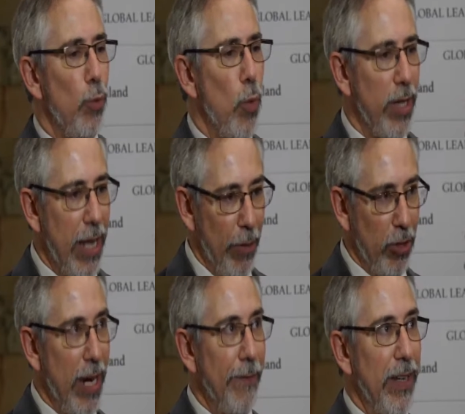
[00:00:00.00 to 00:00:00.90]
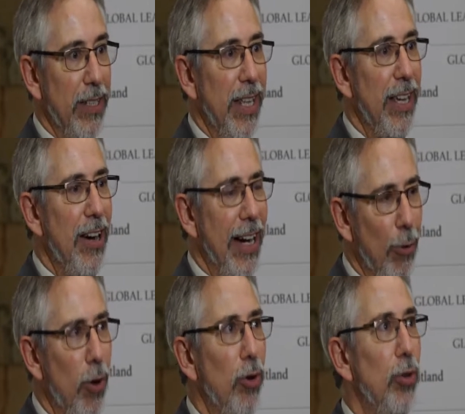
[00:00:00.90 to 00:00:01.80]
what demographics they are,
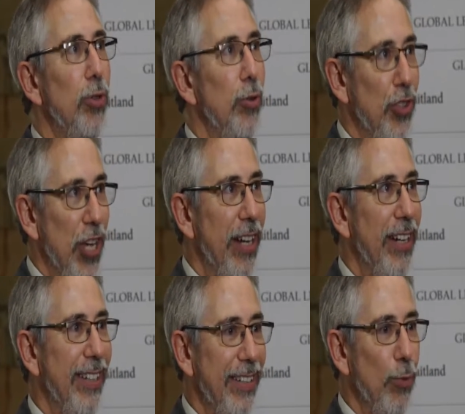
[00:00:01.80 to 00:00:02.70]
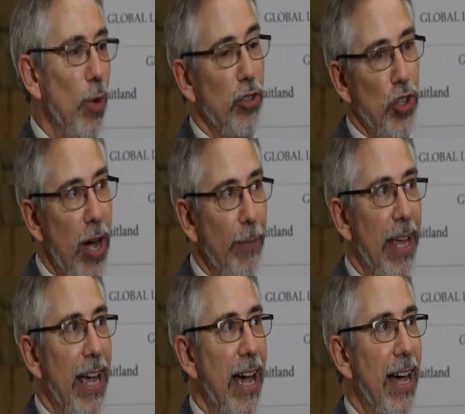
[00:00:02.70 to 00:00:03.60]
how old, gender, what job
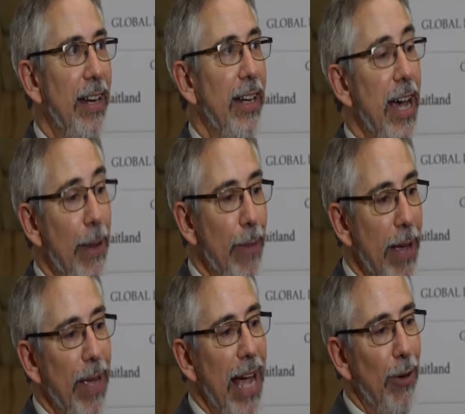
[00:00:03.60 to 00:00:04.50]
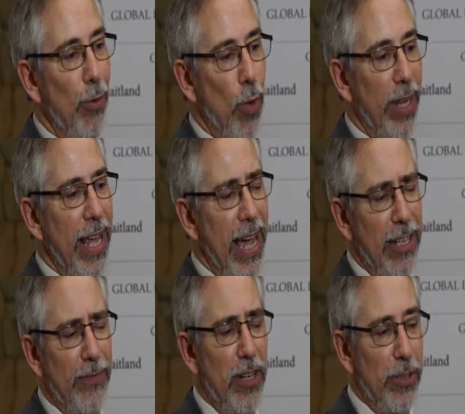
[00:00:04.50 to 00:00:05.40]
they had, and maybe what they had
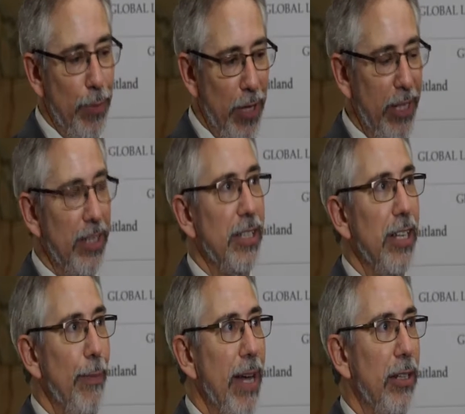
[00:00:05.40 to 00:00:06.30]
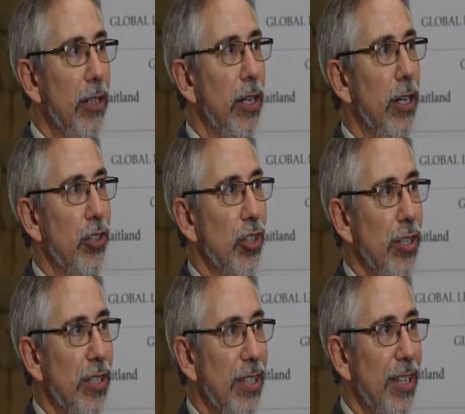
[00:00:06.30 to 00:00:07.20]
as far as pre-existing medical
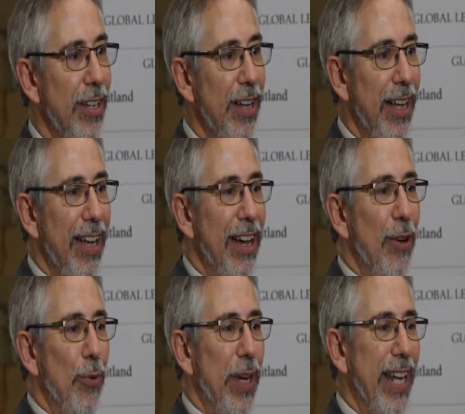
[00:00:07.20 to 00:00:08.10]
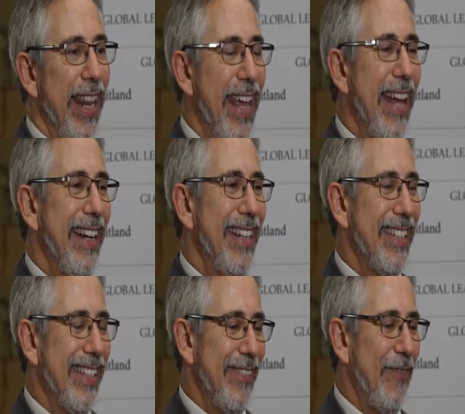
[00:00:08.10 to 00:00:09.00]
conditions, we can then
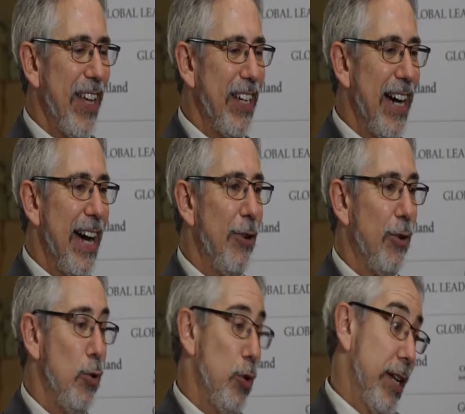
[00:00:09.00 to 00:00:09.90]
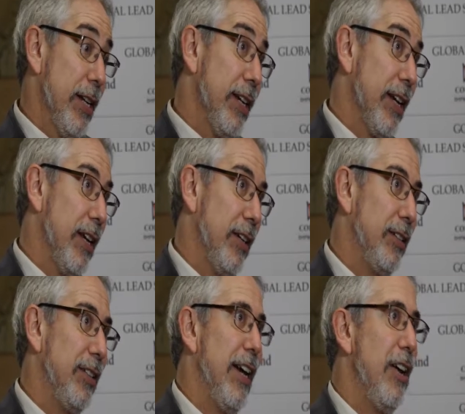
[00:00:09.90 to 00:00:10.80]
figure out who didn't get
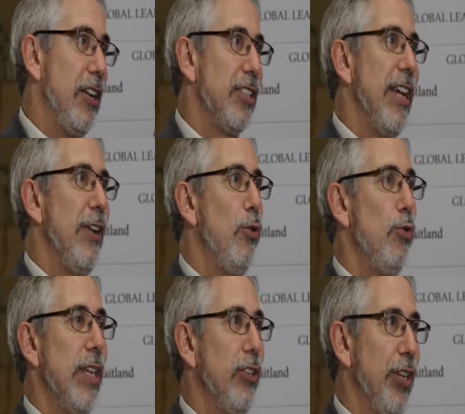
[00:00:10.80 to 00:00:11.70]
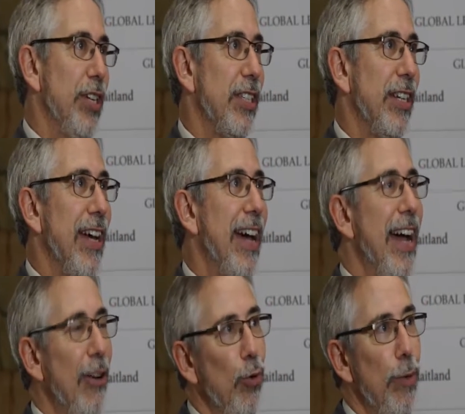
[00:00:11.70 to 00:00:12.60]
ill and understand who's at risk and
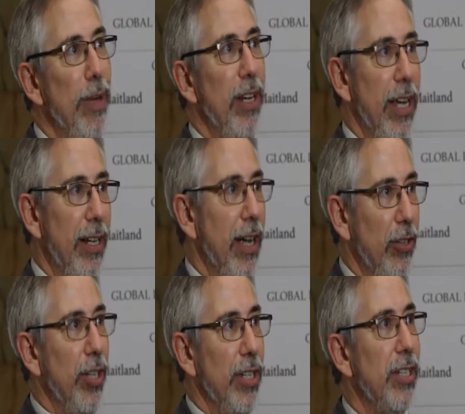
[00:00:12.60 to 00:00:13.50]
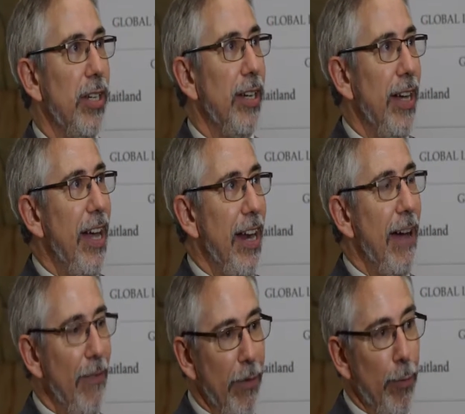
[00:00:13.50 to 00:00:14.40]
how do we mitigate that risk and
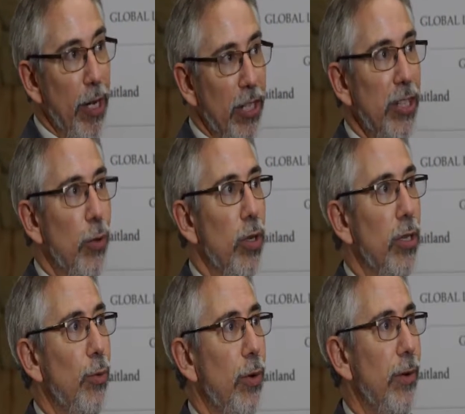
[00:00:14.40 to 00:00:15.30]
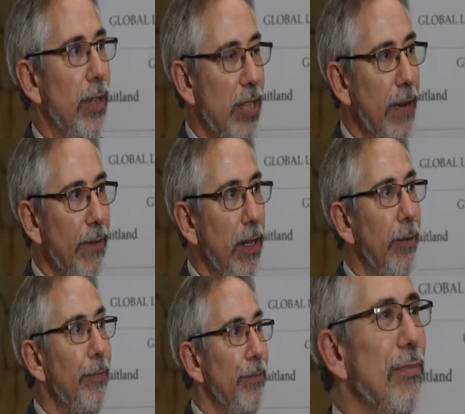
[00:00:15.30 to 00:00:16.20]
have everybody still work safely.
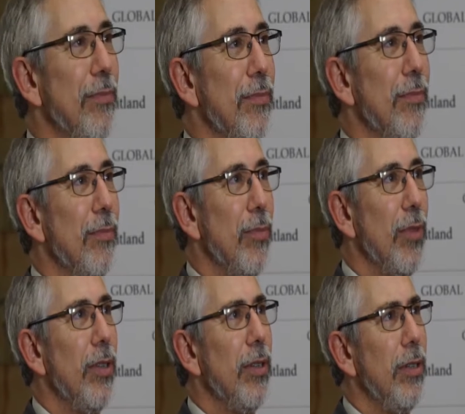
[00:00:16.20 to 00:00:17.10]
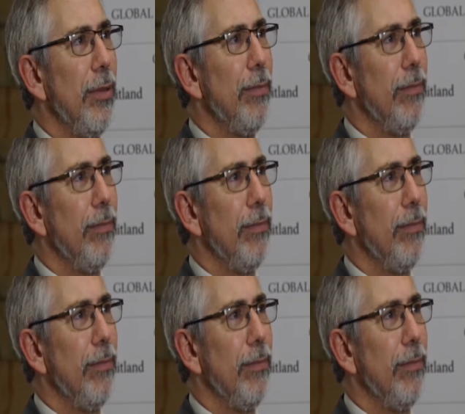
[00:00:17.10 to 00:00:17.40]
What are the